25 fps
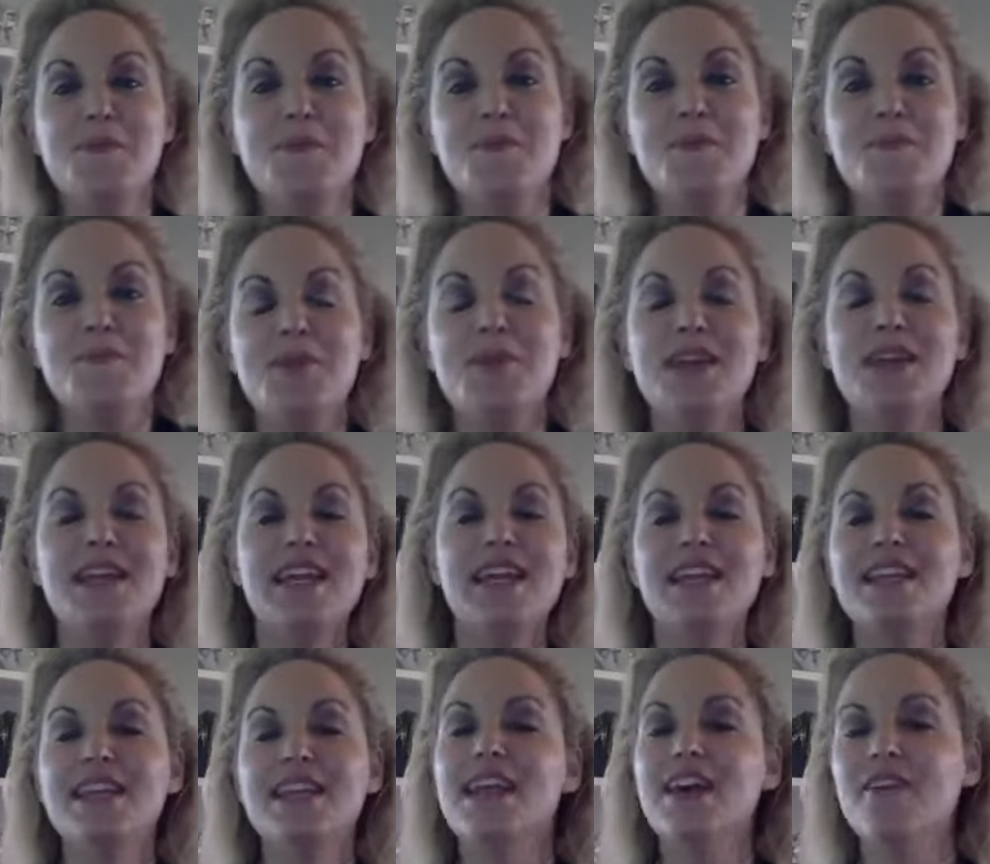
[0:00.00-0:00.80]
But
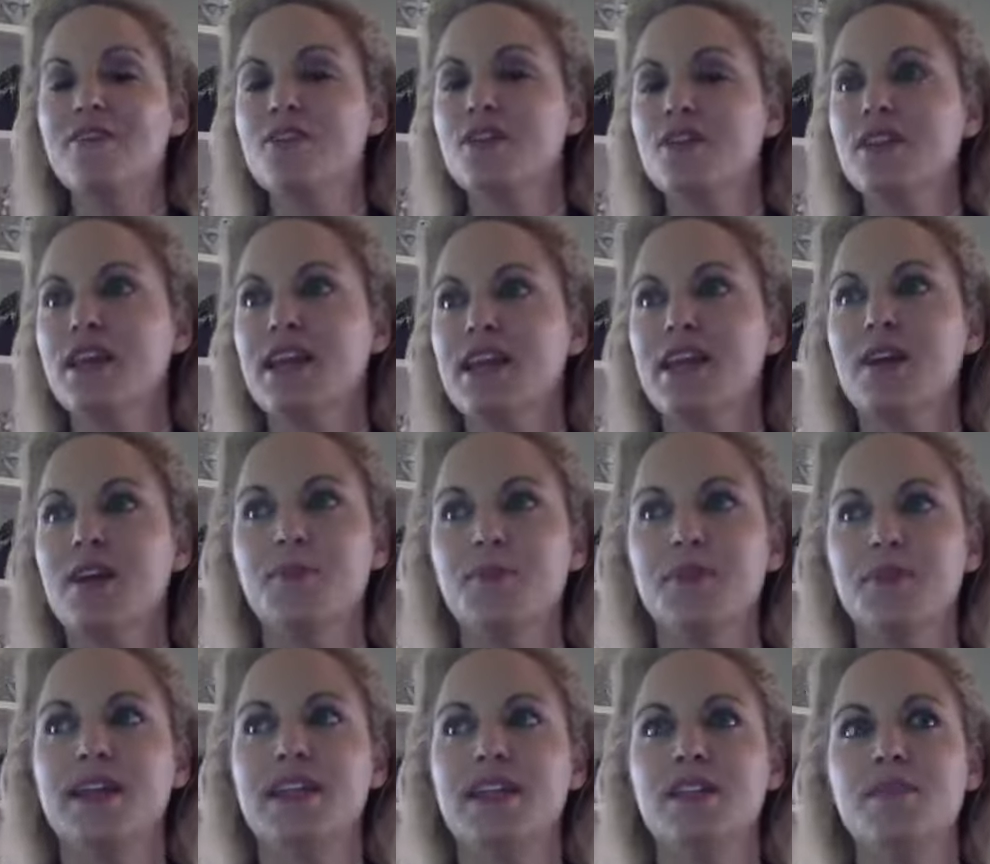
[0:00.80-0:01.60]
he never like
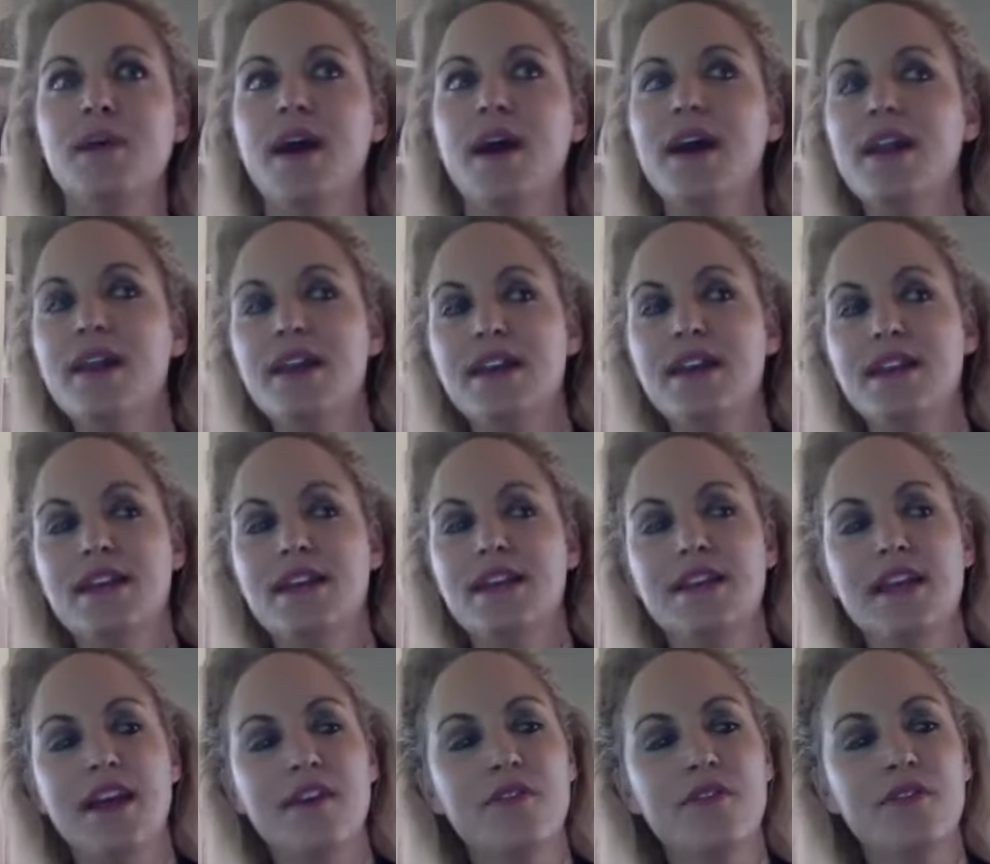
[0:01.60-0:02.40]
complained about it. And he
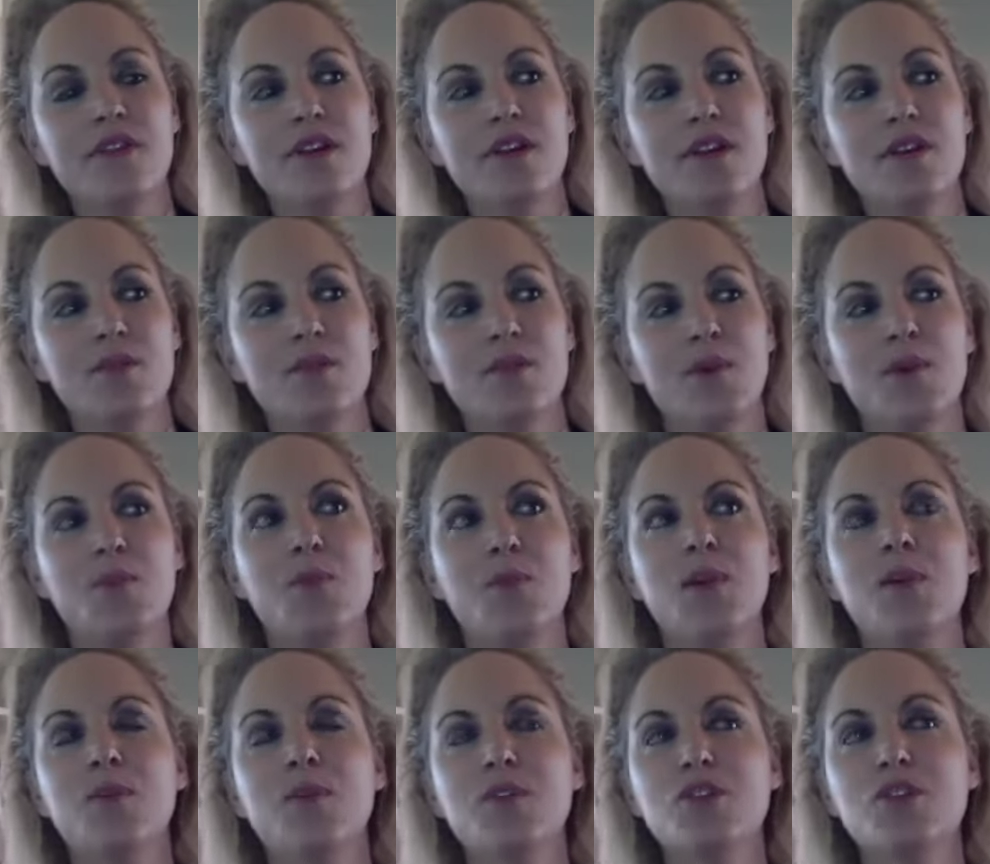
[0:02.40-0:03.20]
never, when
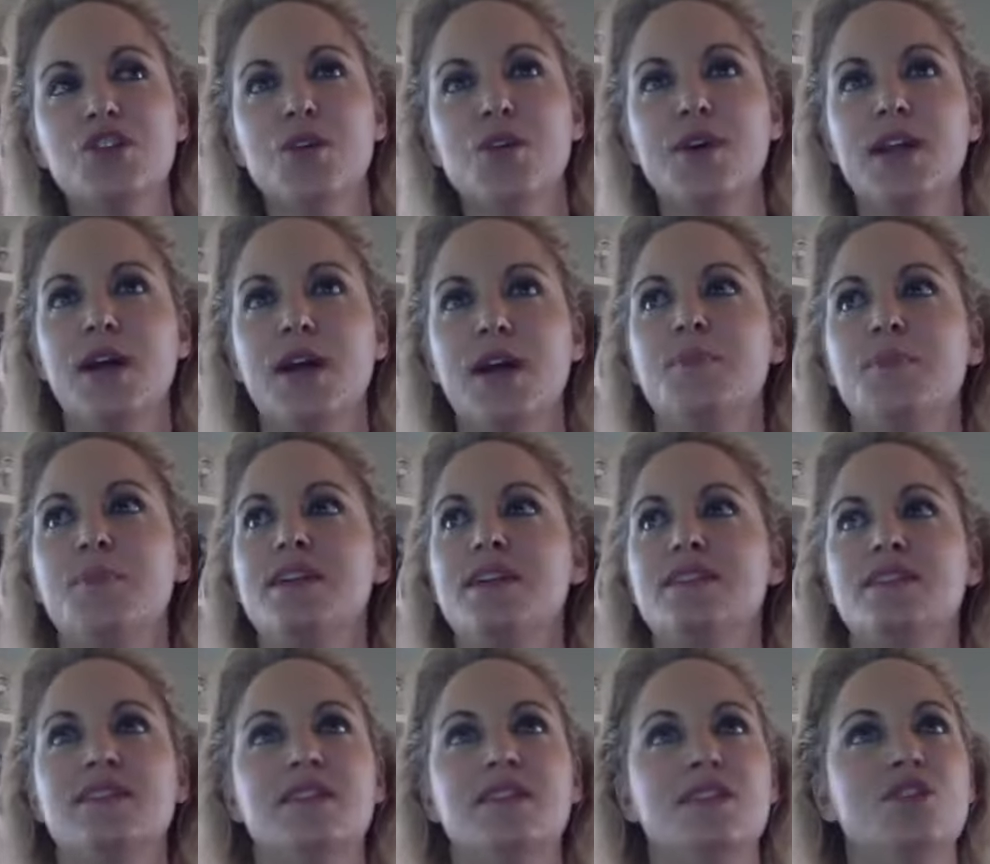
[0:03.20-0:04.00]
we were showing up
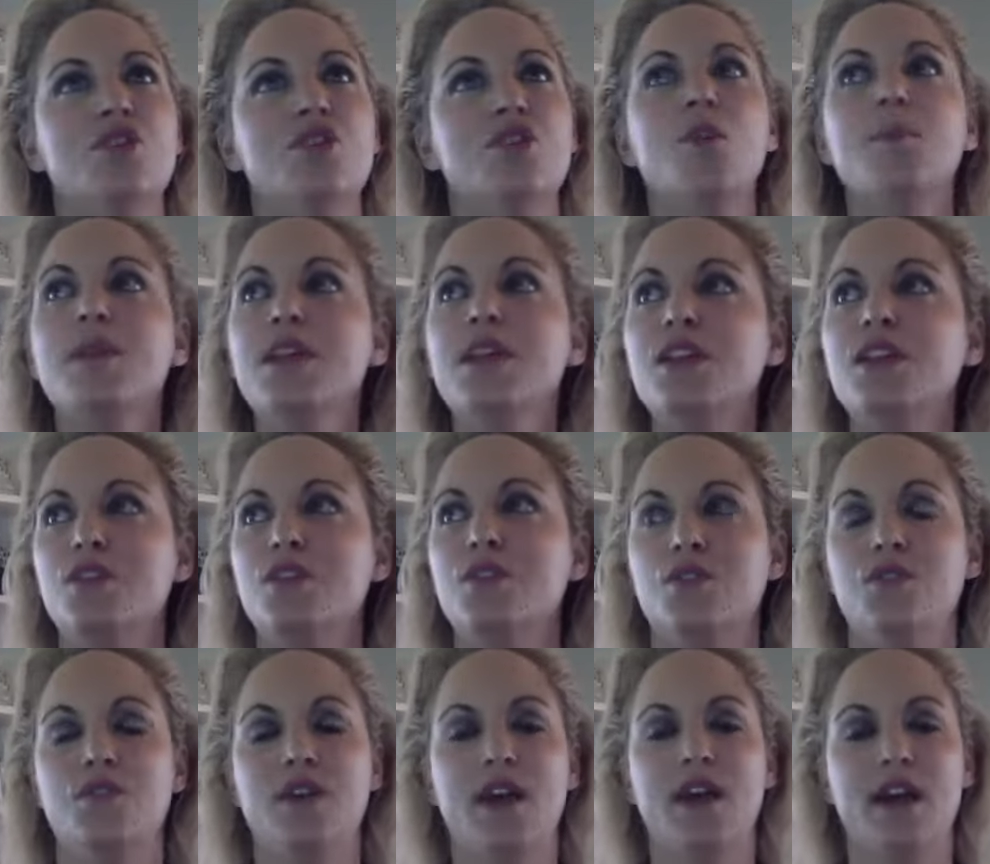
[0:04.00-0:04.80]
places and nobody knew
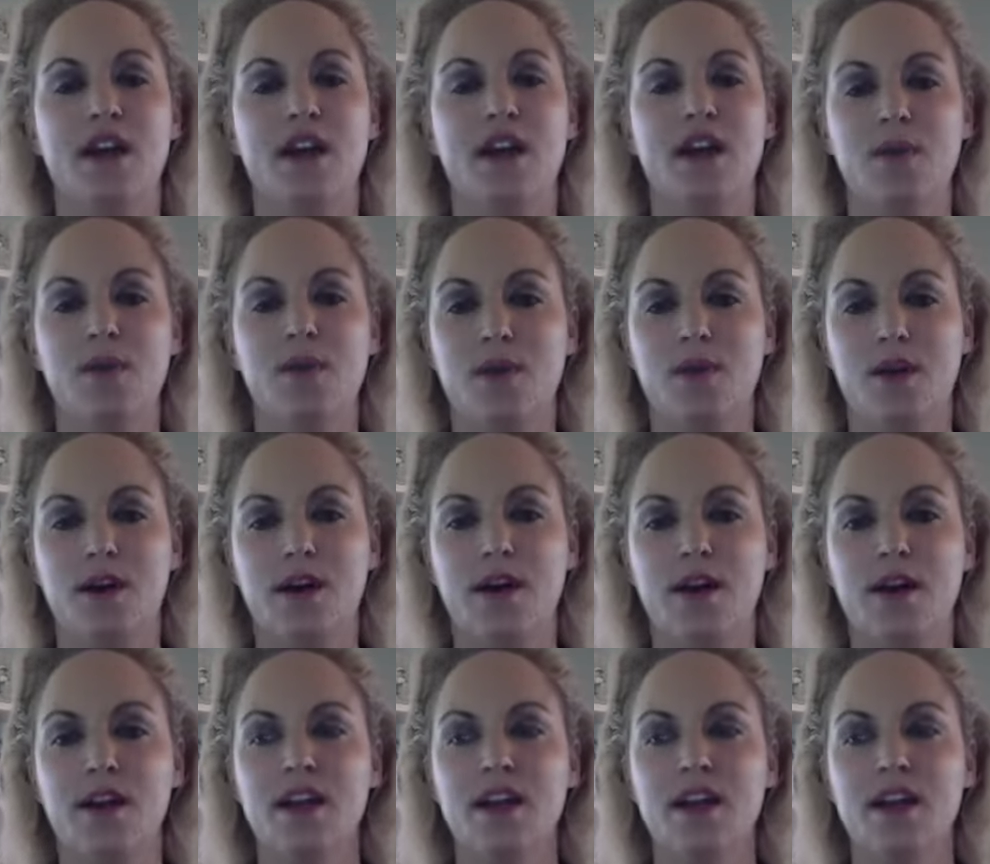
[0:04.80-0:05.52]
who the heck we were,